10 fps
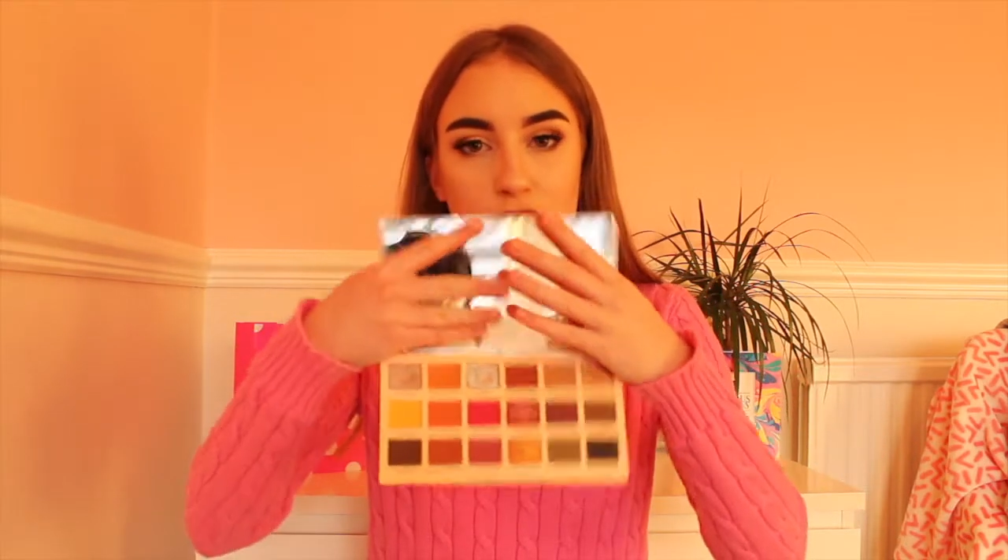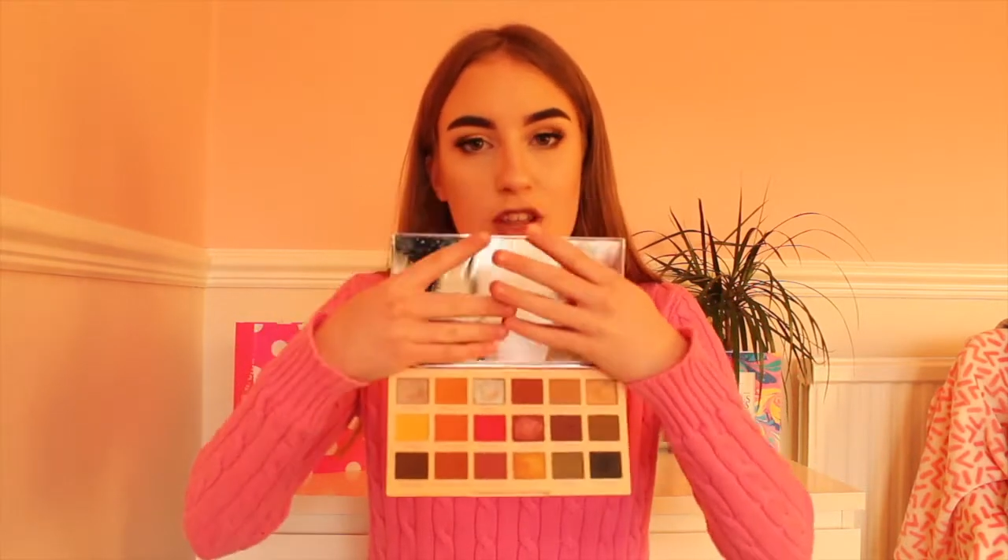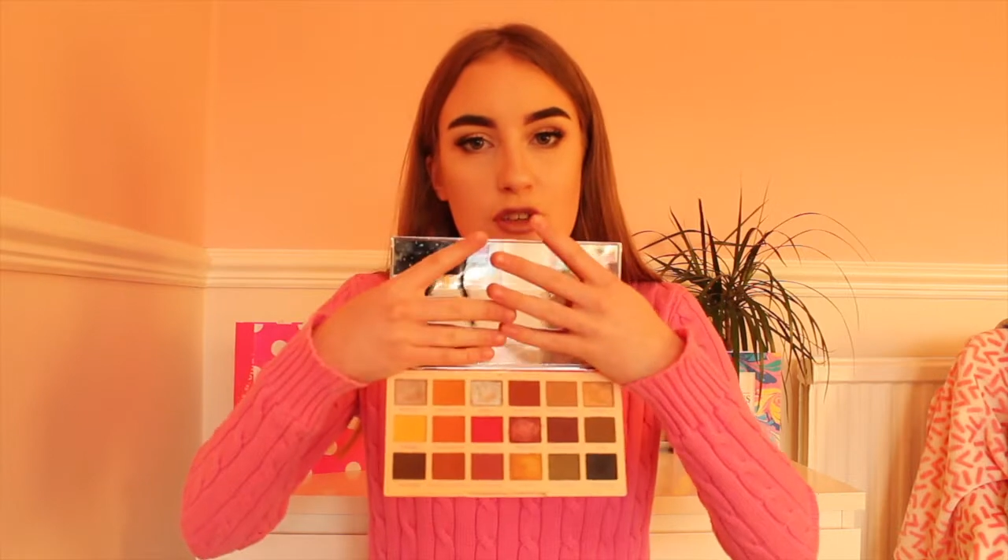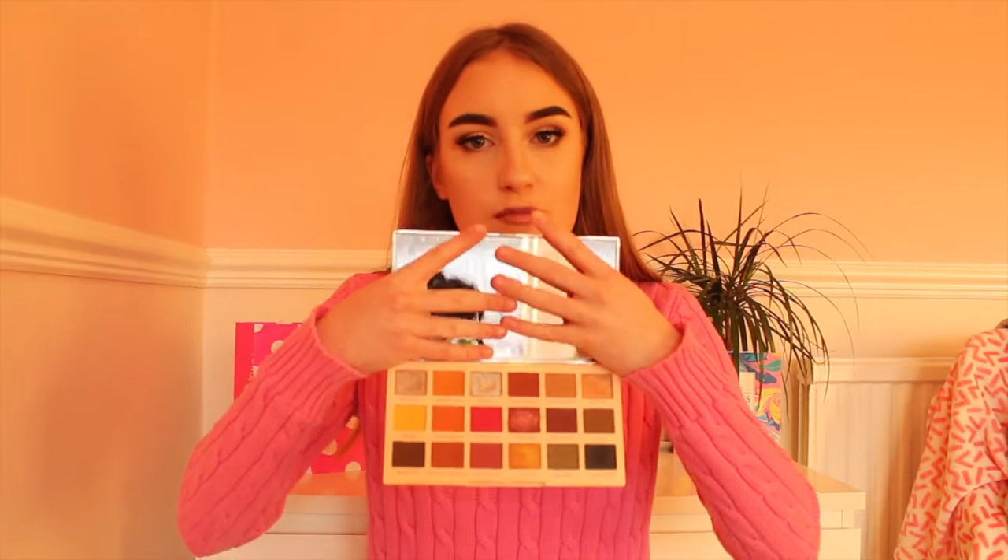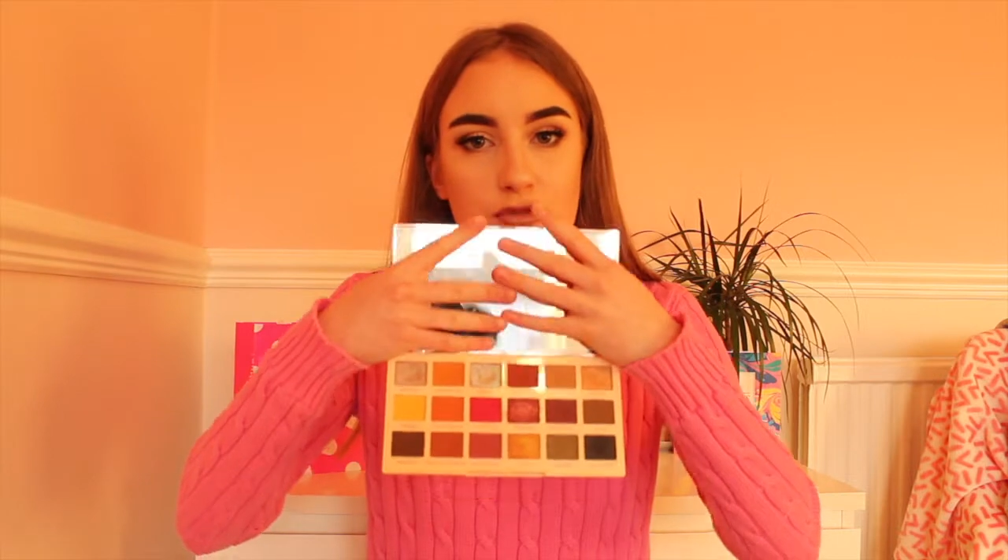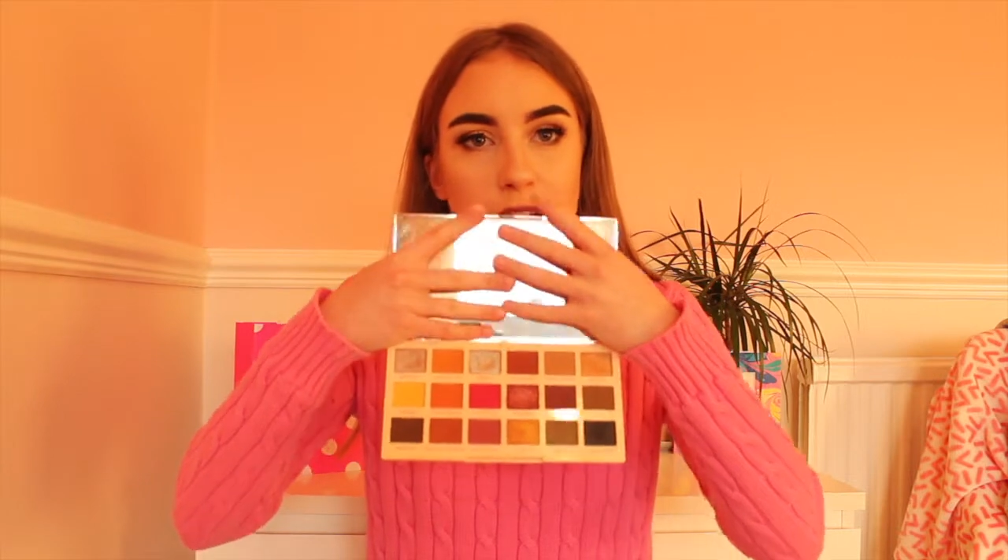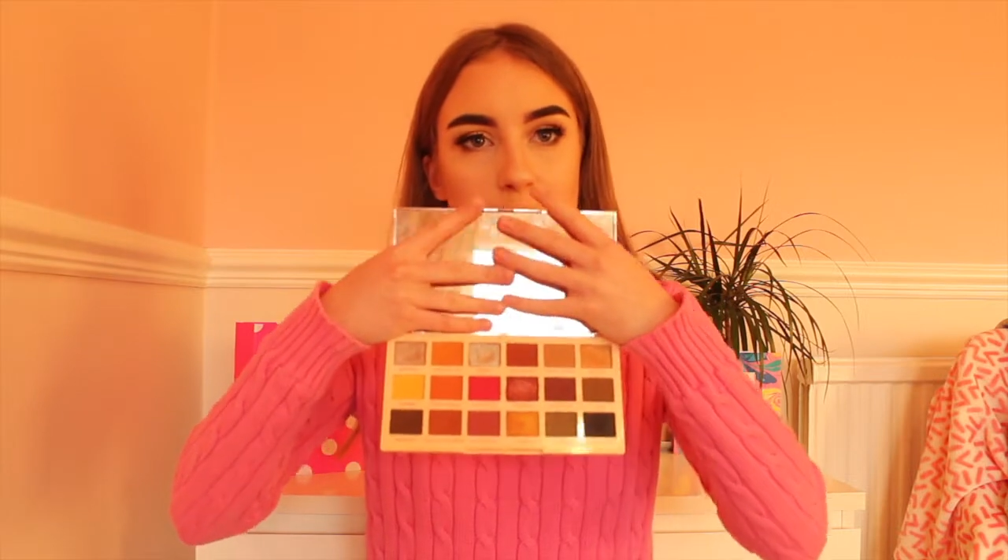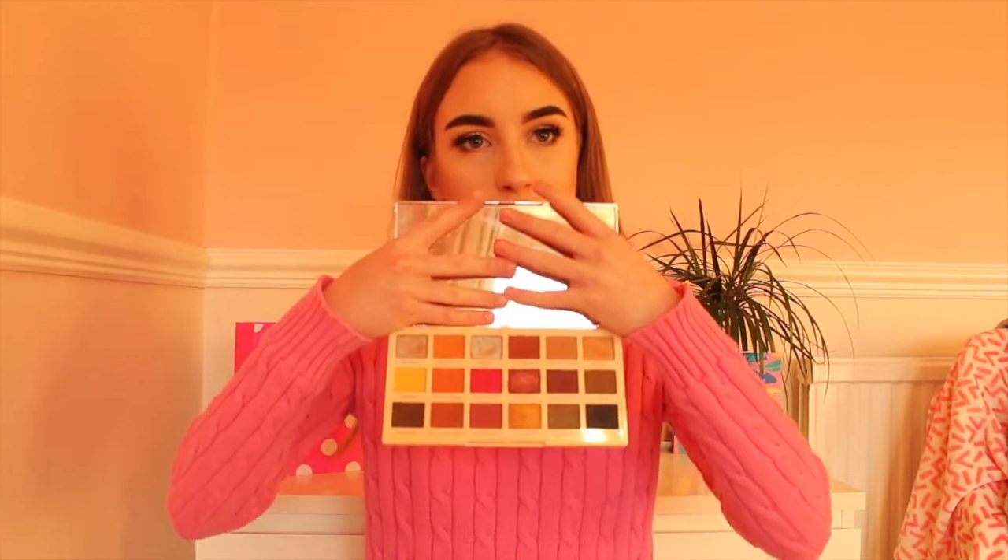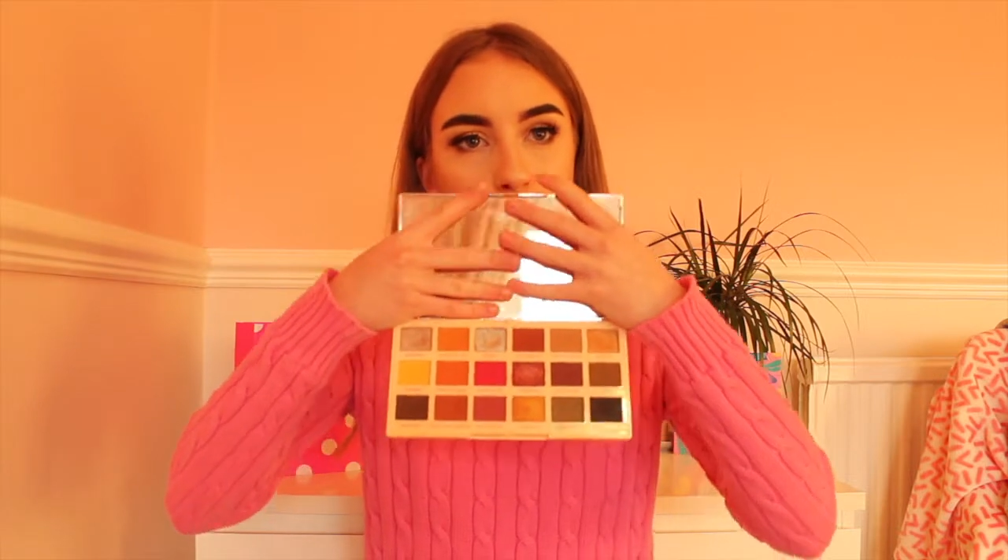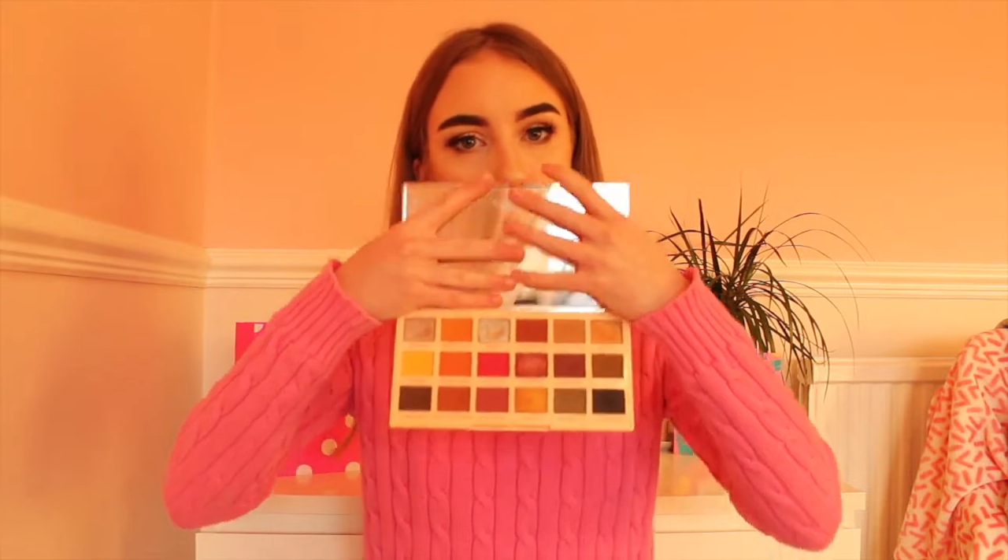range of
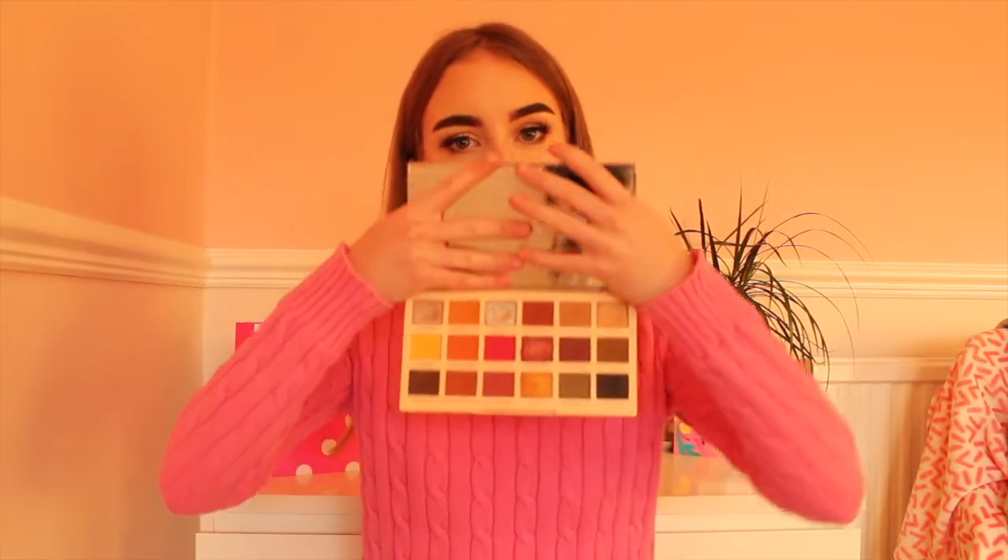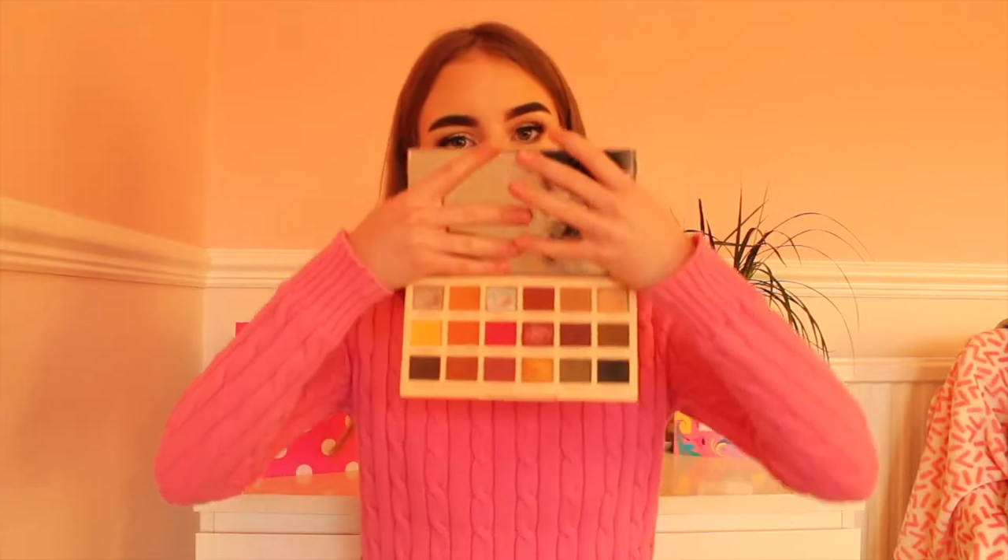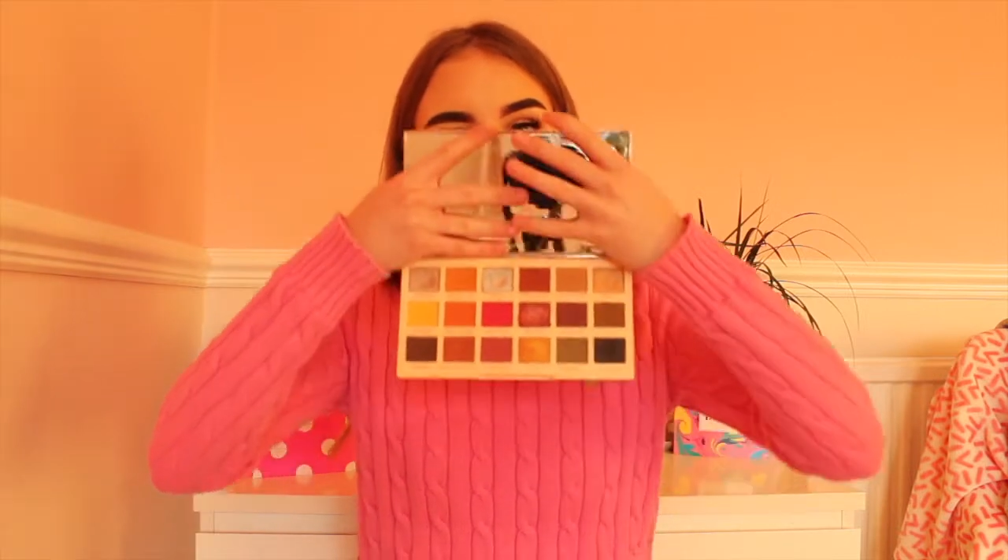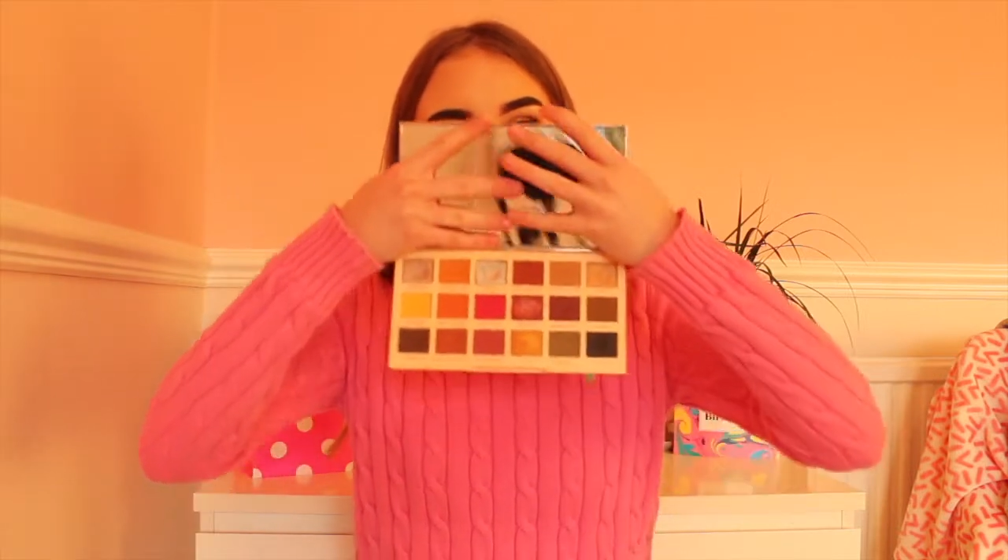bright, beautiful